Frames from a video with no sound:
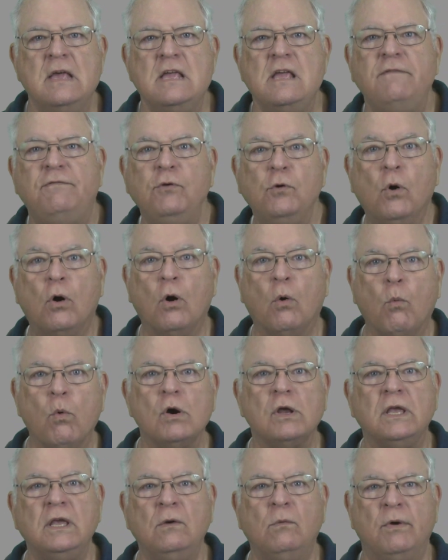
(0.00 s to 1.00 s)
If you are
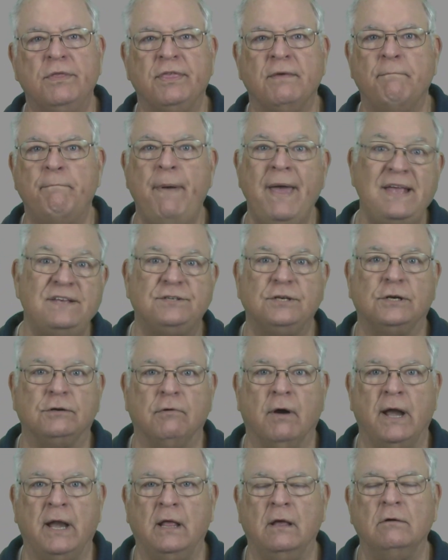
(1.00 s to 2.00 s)
working with a basic
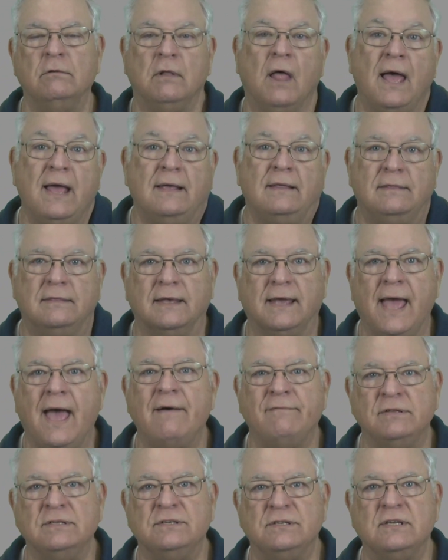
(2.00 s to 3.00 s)
radio like the
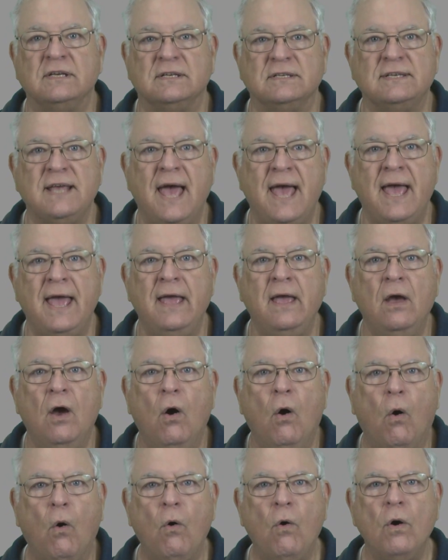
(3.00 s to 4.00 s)
Gavin 6A,
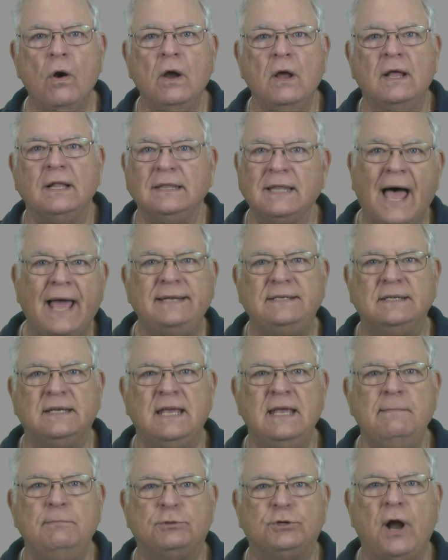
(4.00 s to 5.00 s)
or like to
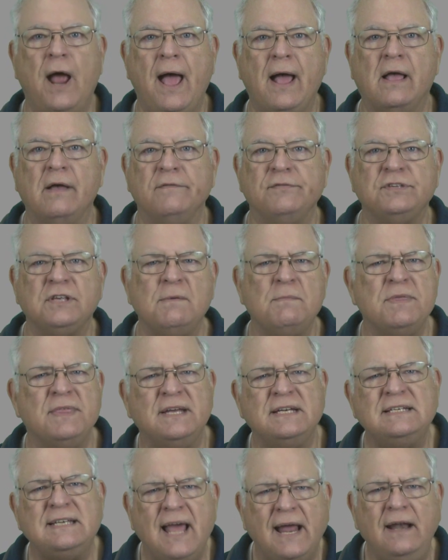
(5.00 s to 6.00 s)
keep track of some of
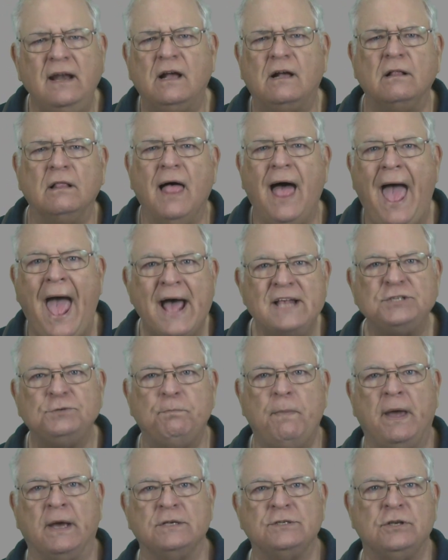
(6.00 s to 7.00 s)
the technical
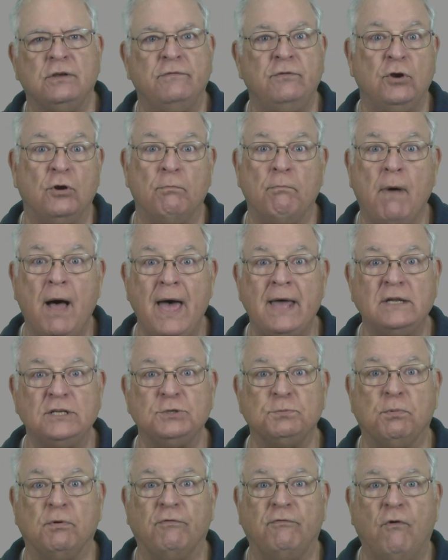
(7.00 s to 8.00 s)
aspects of your
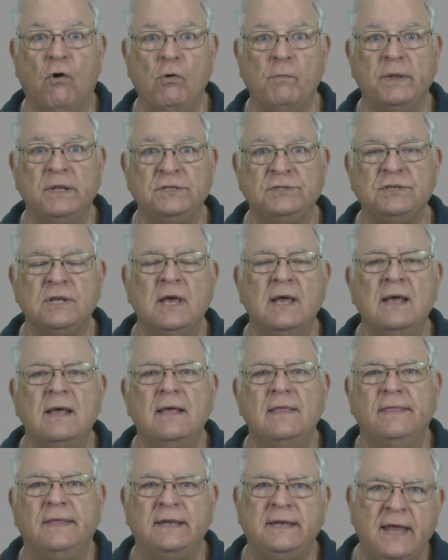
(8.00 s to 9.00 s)
model's performance,
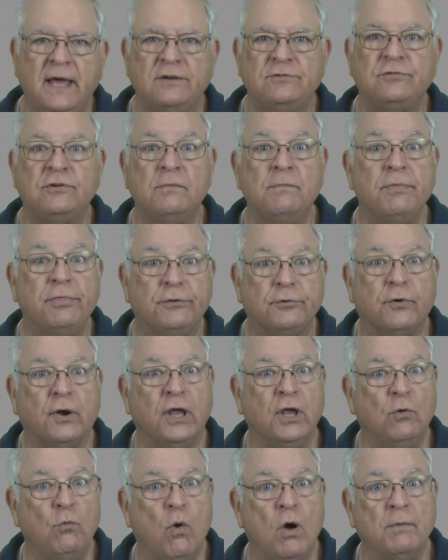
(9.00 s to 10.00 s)
the Detrum
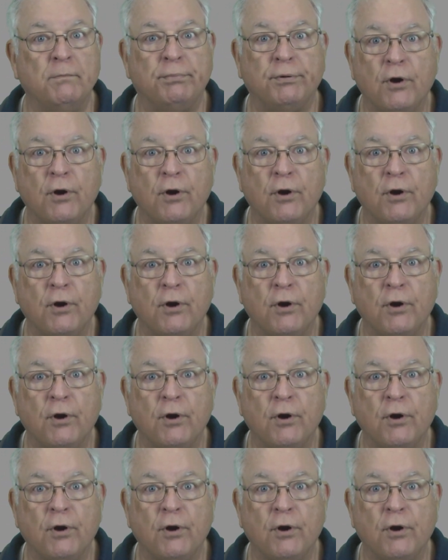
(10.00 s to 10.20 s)
3-in-1